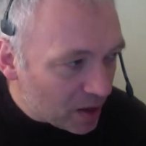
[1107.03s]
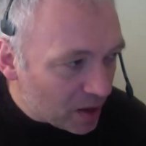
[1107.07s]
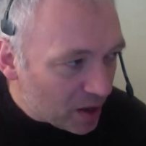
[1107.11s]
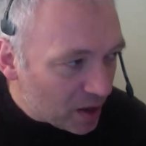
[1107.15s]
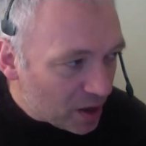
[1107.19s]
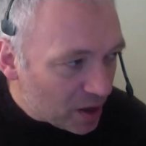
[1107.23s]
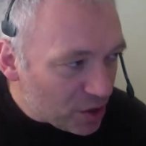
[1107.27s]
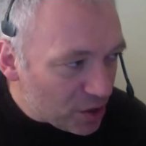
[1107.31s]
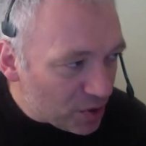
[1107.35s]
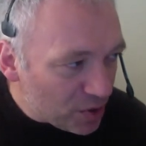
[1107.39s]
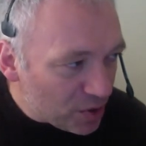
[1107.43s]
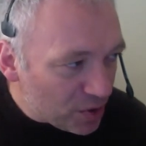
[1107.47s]

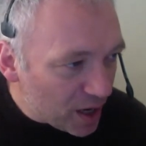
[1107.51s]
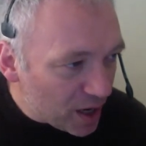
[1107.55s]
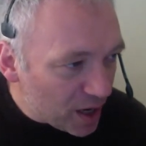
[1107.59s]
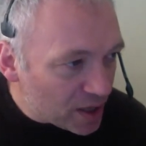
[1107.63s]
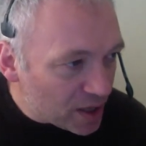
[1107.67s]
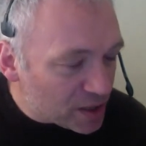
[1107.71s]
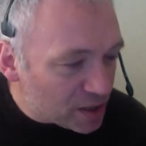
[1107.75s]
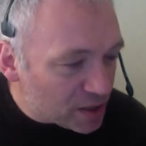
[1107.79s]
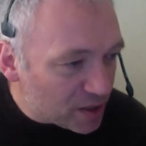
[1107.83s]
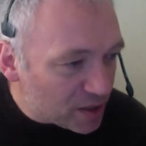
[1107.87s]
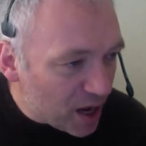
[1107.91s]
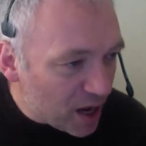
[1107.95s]
you can get
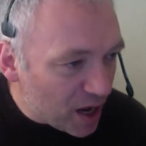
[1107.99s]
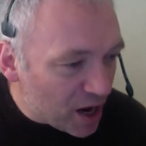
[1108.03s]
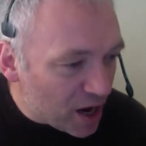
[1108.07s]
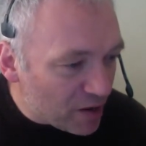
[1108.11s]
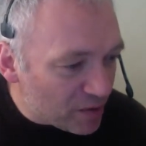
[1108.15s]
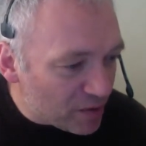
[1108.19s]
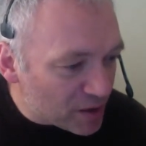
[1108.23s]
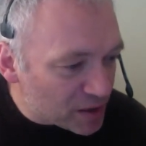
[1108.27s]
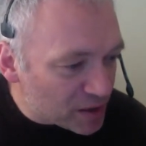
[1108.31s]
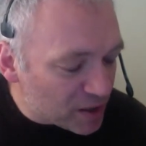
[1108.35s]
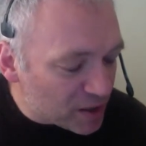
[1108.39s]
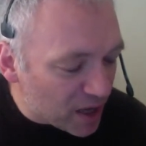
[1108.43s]
into
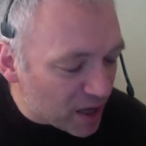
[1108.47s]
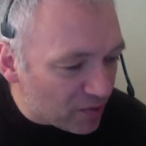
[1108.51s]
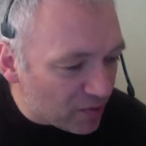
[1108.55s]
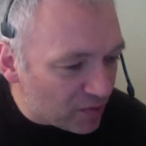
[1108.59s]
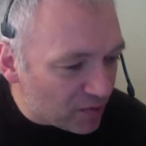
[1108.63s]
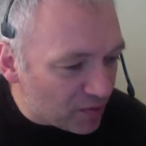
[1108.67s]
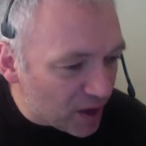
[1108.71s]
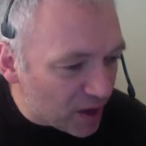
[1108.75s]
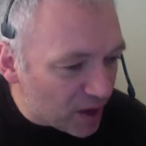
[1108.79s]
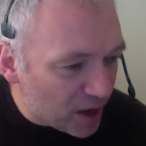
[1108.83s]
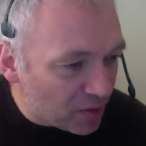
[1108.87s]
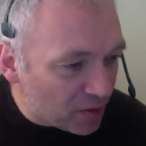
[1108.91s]
areas that have
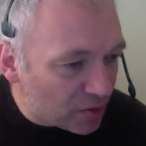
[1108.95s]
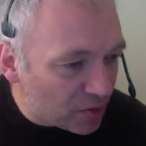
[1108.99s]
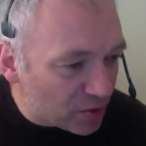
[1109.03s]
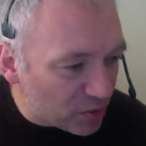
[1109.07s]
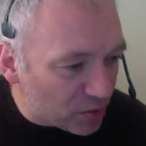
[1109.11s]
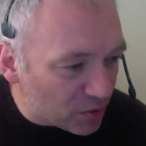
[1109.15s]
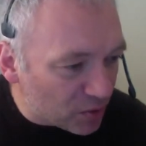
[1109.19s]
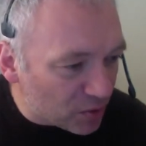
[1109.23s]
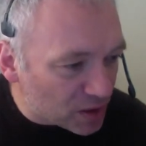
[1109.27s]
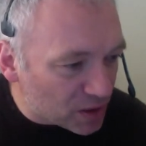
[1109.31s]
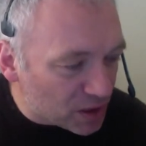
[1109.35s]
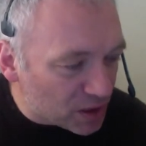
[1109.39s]
ethical
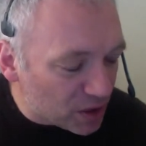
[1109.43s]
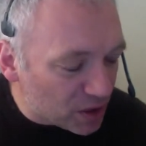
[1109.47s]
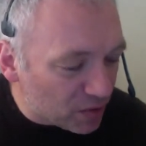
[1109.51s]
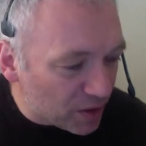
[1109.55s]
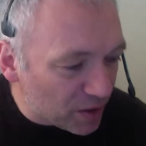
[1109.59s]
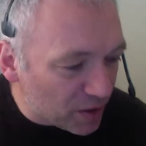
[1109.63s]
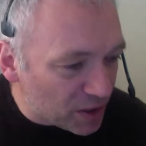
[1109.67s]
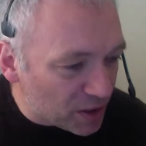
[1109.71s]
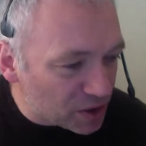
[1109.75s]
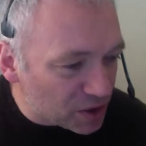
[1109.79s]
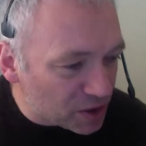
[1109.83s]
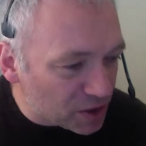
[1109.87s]

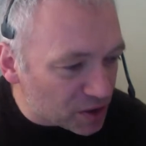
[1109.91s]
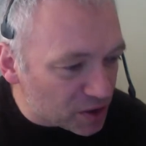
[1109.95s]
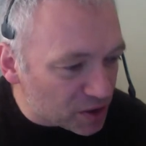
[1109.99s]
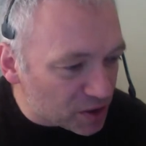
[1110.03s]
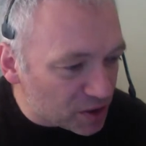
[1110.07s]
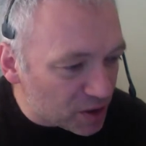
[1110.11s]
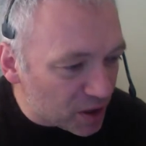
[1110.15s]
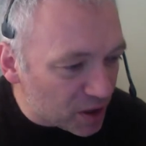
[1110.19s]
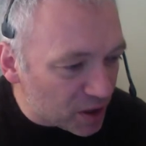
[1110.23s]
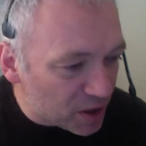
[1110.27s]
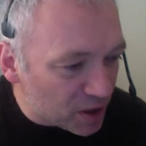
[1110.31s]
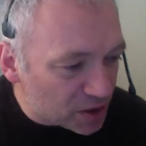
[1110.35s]
considerations,
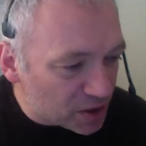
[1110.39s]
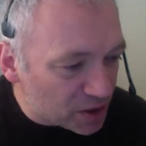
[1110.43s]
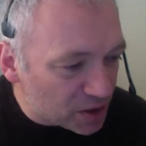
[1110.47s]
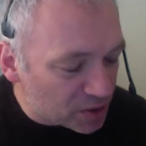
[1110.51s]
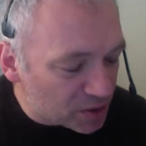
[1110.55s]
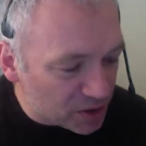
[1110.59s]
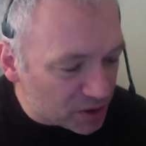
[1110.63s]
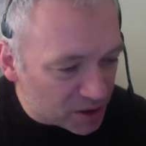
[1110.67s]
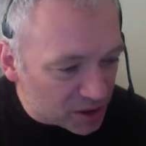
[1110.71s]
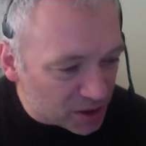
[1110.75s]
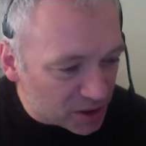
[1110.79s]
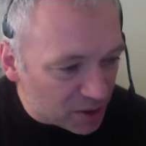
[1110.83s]
and just
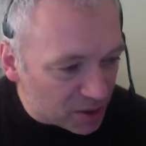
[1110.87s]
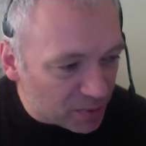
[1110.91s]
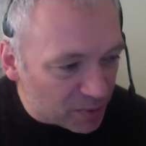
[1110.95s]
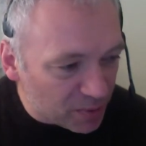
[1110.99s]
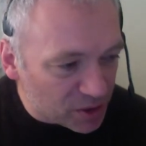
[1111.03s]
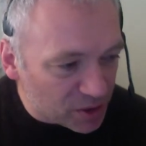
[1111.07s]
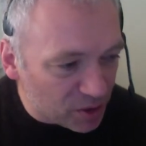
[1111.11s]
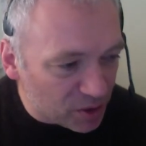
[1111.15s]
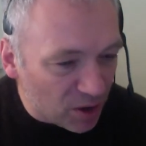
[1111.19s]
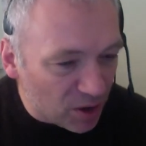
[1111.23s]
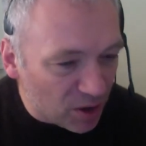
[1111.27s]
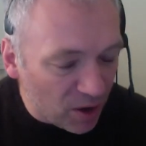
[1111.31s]
because something's
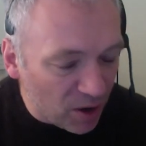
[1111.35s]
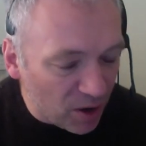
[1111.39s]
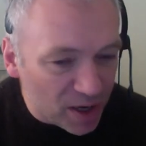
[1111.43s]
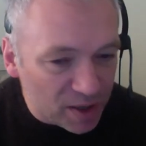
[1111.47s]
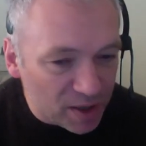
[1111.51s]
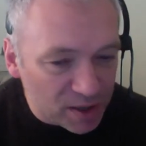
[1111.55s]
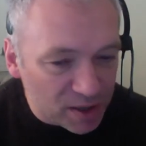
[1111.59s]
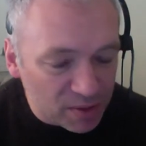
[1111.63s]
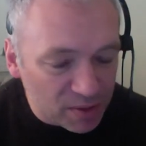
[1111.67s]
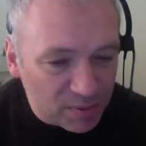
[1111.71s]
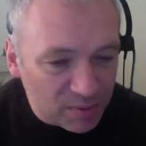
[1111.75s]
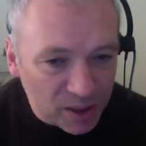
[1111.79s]
online
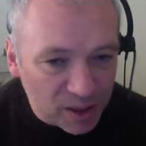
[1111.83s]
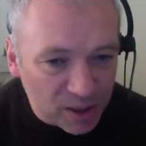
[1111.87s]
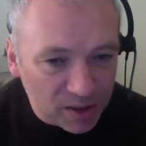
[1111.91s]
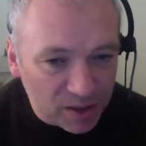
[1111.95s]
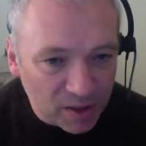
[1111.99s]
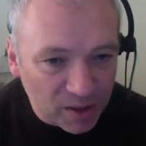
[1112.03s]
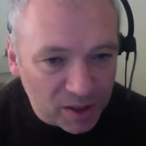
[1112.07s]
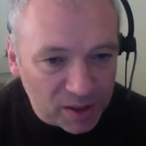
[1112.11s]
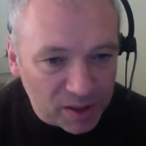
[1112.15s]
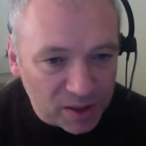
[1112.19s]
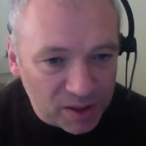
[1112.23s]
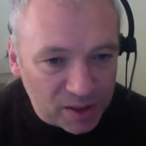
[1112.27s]
doesn't mean that
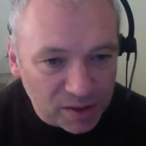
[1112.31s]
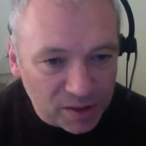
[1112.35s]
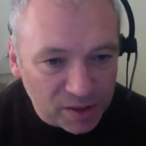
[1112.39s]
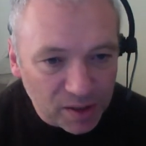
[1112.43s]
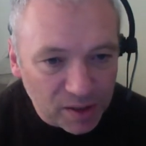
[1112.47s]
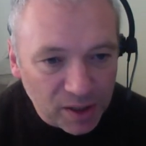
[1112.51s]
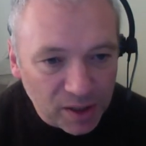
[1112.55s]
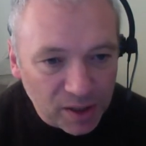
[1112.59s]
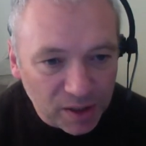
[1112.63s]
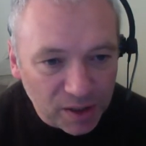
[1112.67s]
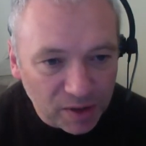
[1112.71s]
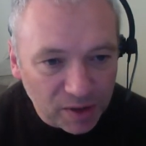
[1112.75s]
it's
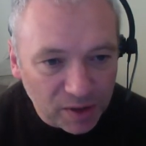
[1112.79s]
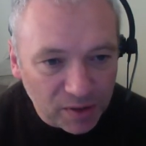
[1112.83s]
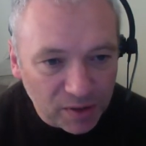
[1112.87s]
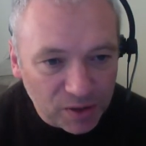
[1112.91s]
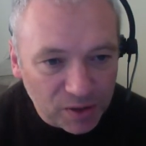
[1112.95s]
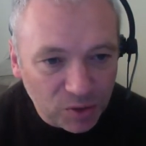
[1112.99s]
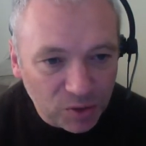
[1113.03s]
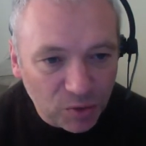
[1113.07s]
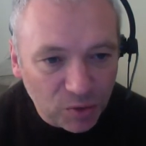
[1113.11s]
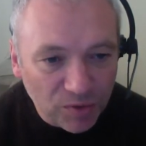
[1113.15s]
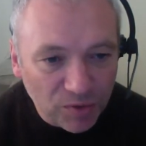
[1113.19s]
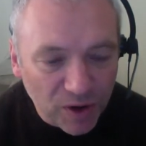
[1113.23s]
it's
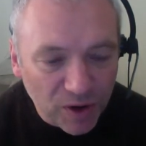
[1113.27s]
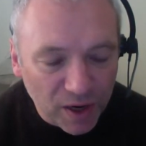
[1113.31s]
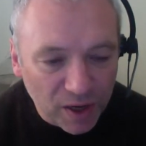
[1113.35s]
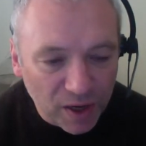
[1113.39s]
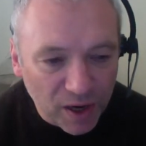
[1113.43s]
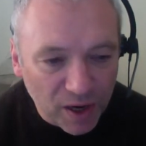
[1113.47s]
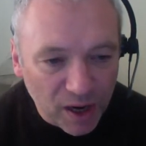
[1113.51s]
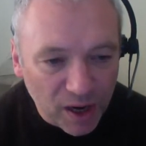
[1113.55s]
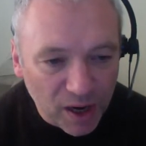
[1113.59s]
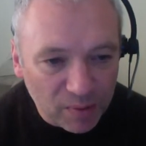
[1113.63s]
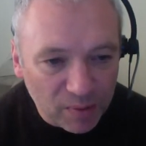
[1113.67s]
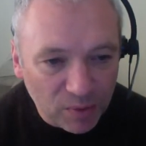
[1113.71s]
all fair
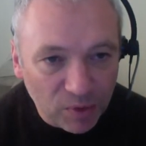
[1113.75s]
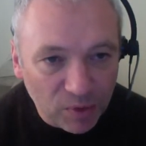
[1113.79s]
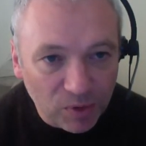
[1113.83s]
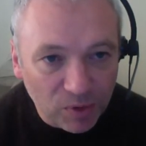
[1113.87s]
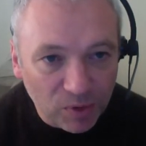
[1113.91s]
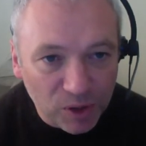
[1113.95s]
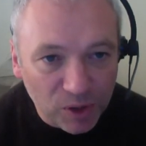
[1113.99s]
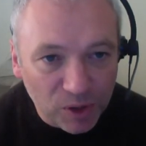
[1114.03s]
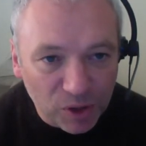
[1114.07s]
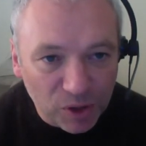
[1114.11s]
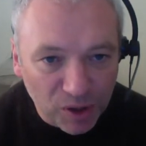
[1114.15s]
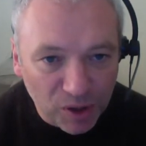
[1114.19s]
game, or
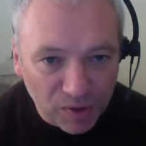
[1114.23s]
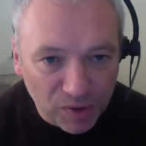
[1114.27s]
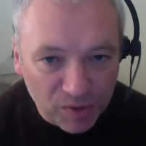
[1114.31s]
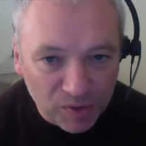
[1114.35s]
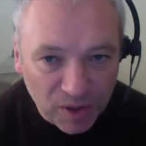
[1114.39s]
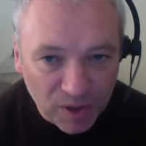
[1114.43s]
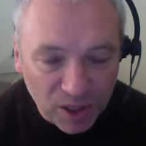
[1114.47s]
you don't have to think